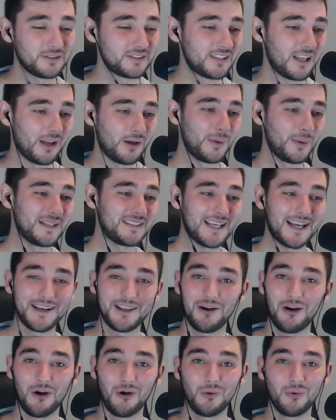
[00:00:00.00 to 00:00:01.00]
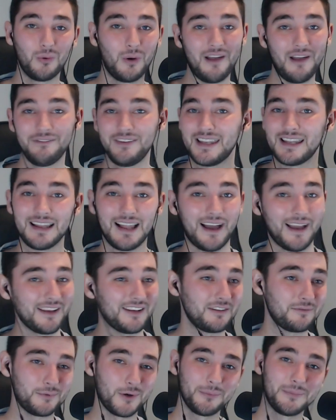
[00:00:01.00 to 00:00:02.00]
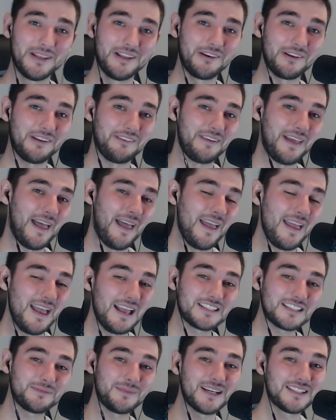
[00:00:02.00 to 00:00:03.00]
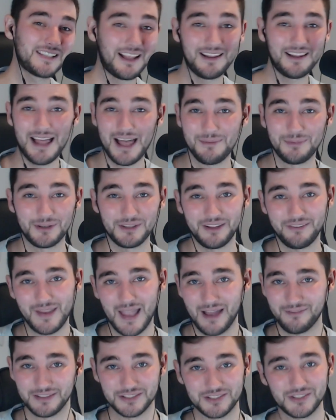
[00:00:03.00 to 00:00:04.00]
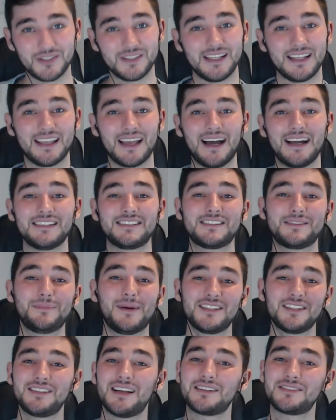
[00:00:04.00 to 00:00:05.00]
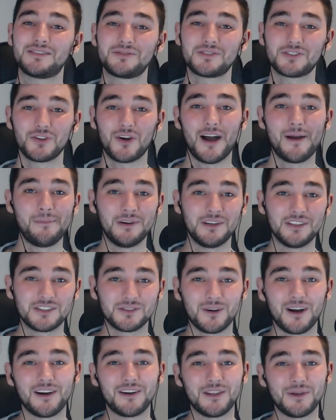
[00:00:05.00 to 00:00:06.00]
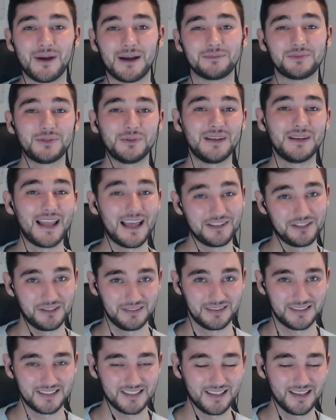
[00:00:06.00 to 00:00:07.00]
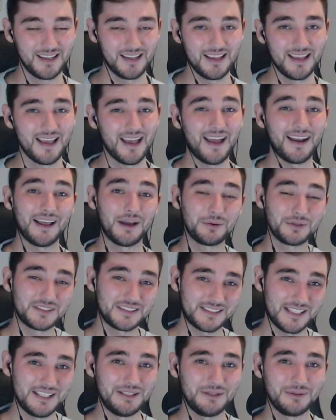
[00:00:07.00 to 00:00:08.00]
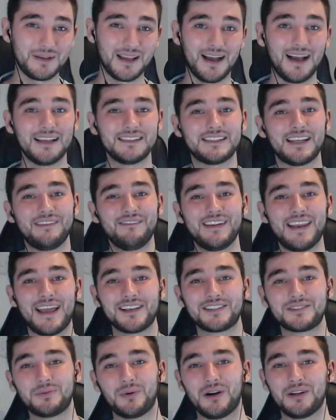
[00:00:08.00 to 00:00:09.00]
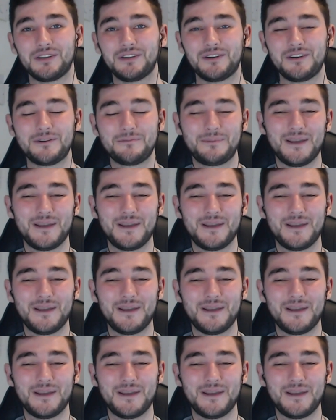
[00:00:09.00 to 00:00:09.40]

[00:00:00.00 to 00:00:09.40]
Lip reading: So it's had it all. Whatever you like, you've probably got it there. Smash that like button if you have enjoyed it, guys. Smash that subscribe button as well. You absolute legends. And I will see you guys in the next one.